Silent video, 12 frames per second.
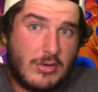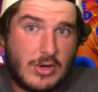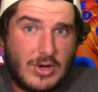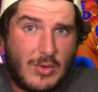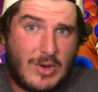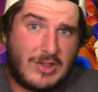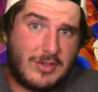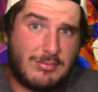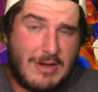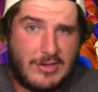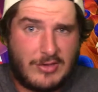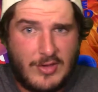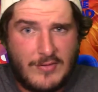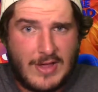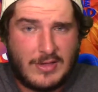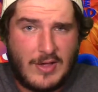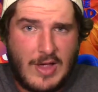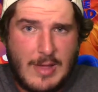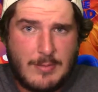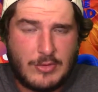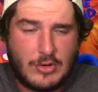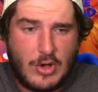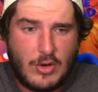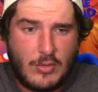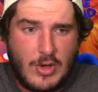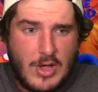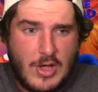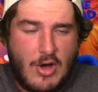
you know, expressive at times, you know.